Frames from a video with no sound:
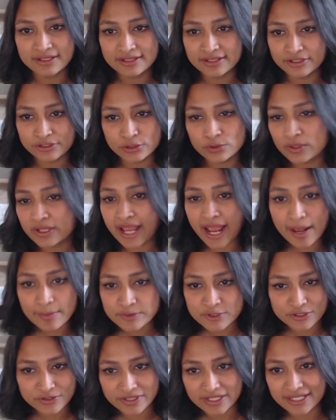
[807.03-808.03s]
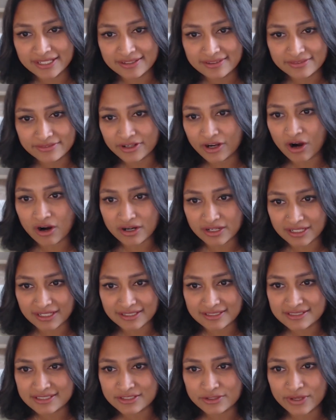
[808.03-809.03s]
you'll capture it
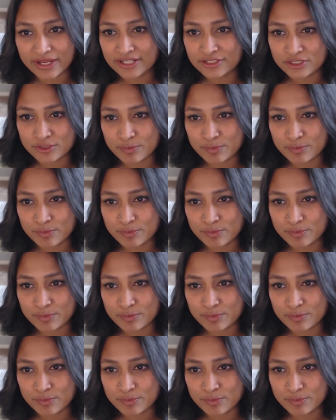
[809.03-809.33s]
regardless. You can't just